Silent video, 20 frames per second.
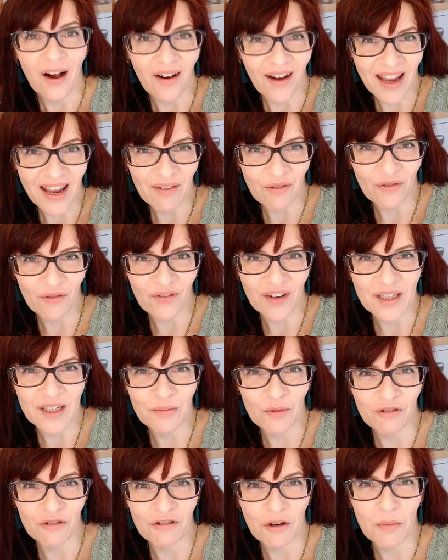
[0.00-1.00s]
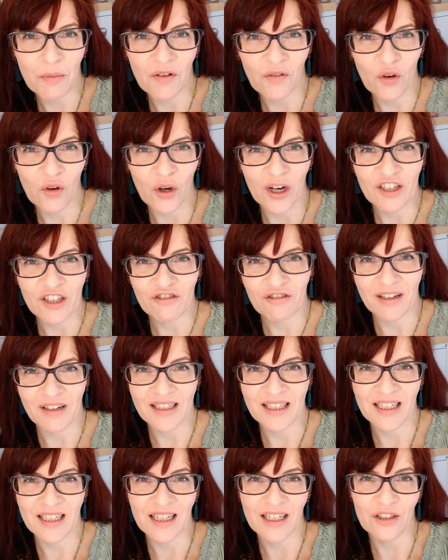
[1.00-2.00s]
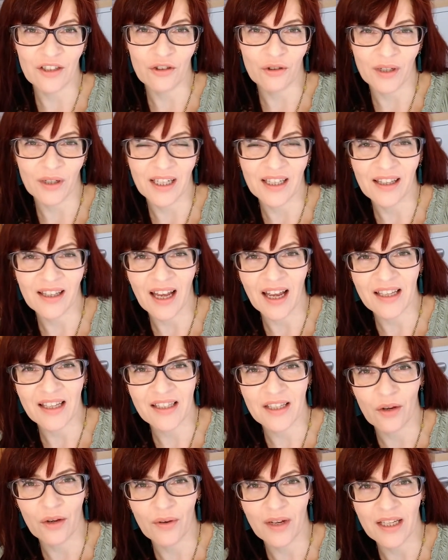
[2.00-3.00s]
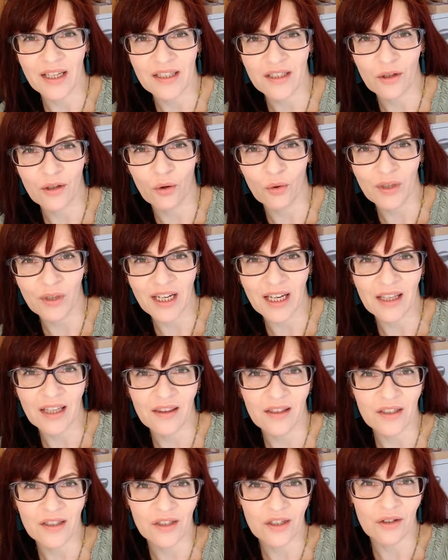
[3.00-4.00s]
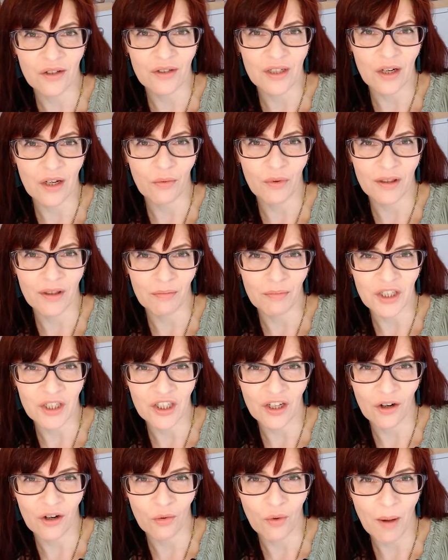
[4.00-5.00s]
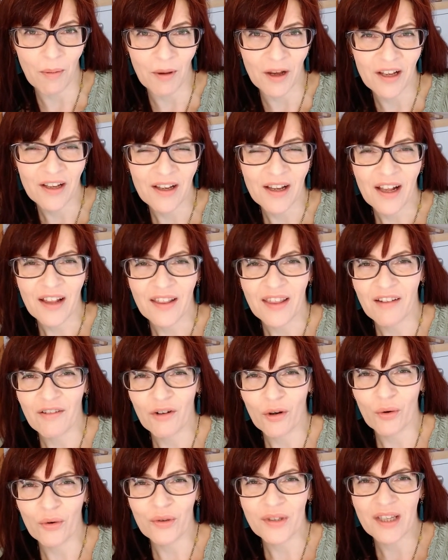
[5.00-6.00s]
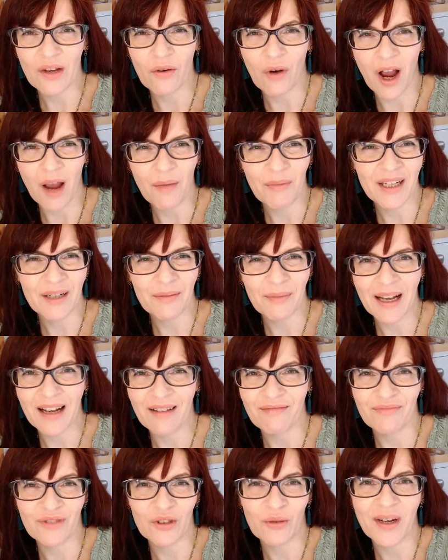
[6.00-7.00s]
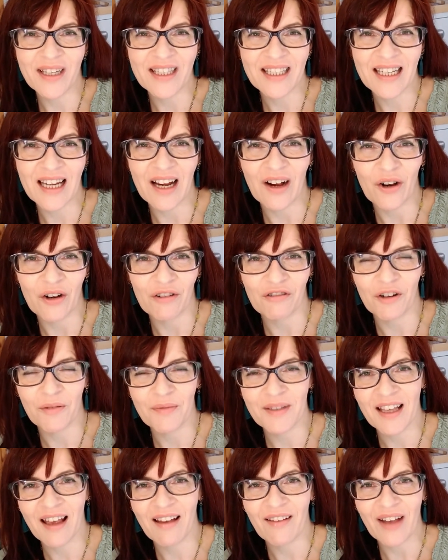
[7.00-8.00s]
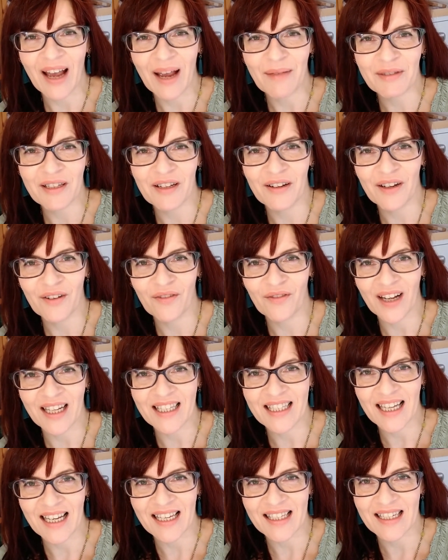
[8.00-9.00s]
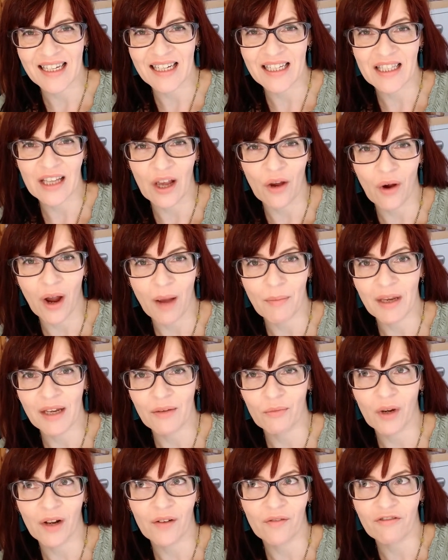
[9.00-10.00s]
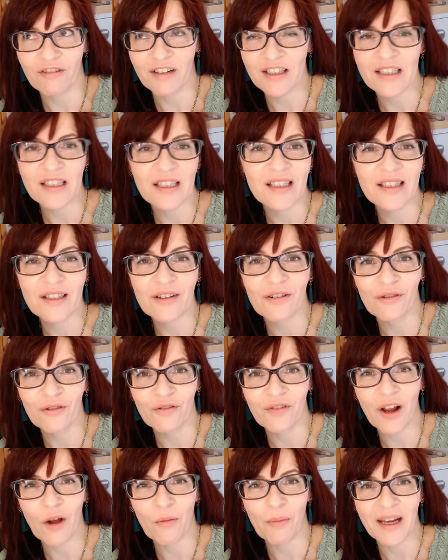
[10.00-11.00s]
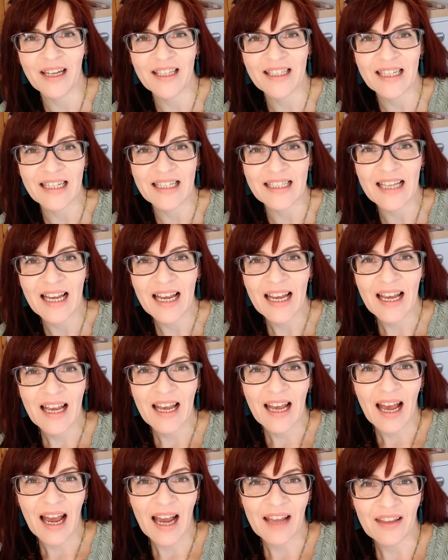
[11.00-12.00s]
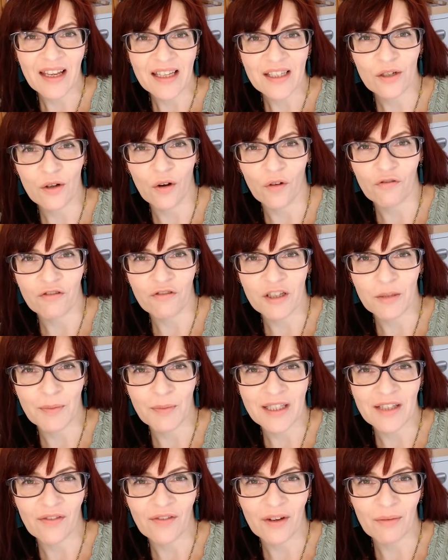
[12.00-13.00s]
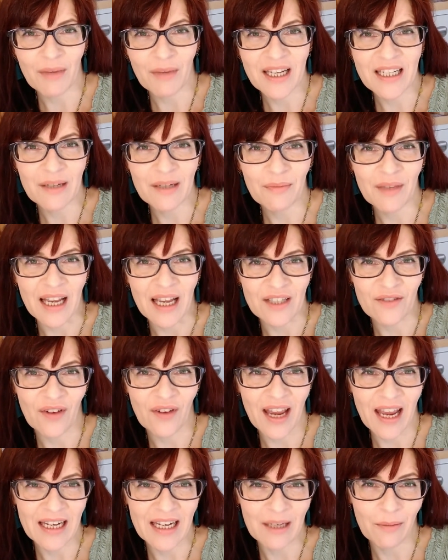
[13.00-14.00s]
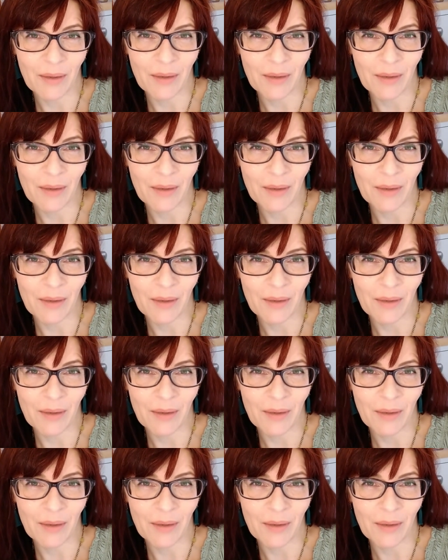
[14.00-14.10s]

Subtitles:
I have a Facebook group if you're interested in joining that, so it's called In the Studio with Michele Webber. There are also, I'm in about 20 art groups. They're absolutely fantastic. So I'm in one, for instance, called Flower Paintings, and that's not for a specific medium, that's for any